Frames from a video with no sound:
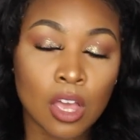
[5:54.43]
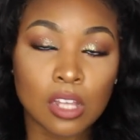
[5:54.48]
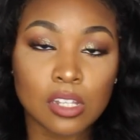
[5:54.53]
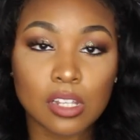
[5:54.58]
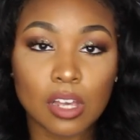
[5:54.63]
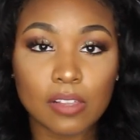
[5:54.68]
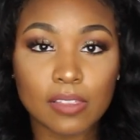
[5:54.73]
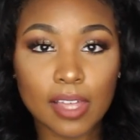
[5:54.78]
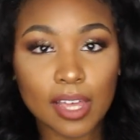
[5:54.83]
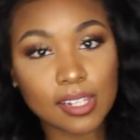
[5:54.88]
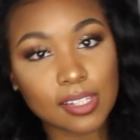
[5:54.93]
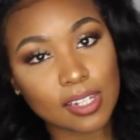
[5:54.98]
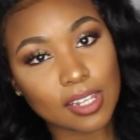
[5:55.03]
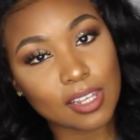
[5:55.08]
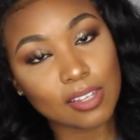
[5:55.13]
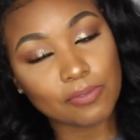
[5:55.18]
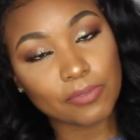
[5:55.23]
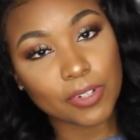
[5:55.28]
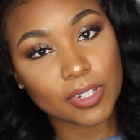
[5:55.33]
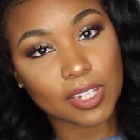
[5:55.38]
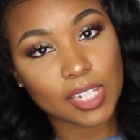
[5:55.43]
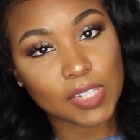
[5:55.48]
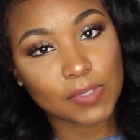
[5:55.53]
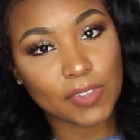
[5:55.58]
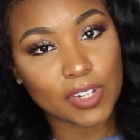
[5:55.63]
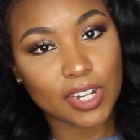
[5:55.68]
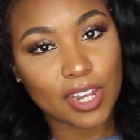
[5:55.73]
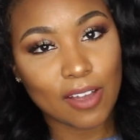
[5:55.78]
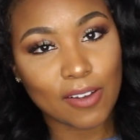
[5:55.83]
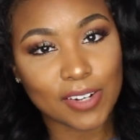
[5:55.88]
So that's it for this
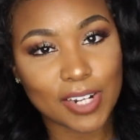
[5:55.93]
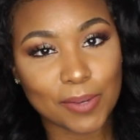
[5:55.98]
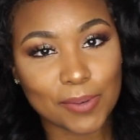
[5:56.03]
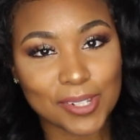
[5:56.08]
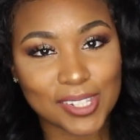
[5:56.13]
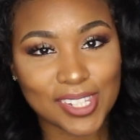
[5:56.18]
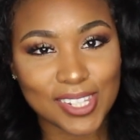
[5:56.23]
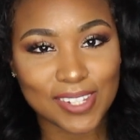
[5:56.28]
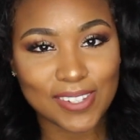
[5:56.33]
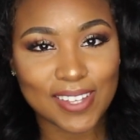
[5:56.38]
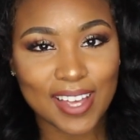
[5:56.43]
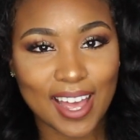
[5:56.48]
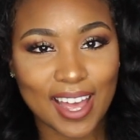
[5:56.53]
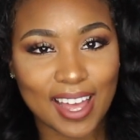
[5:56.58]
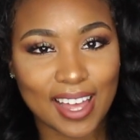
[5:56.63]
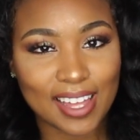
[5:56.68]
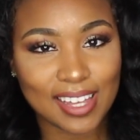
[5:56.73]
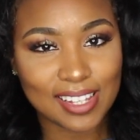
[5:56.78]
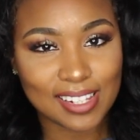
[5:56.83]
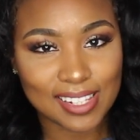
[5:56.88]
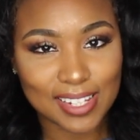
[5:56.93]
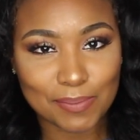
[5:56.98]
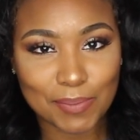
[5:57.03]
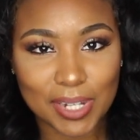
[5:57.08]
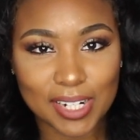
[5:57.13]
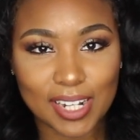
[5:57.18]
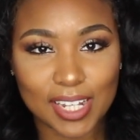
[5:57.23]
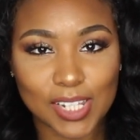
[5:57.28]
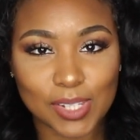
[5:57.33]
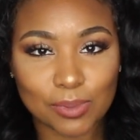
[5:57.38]
video, and I will see you guys in
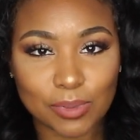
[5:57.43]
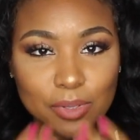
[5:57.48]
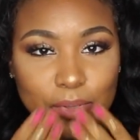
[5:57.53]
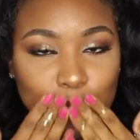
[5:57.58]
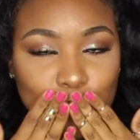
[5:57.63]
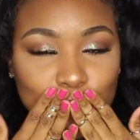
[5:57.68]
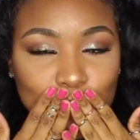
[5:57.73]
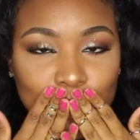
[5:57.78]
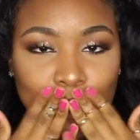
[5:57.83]
my next one.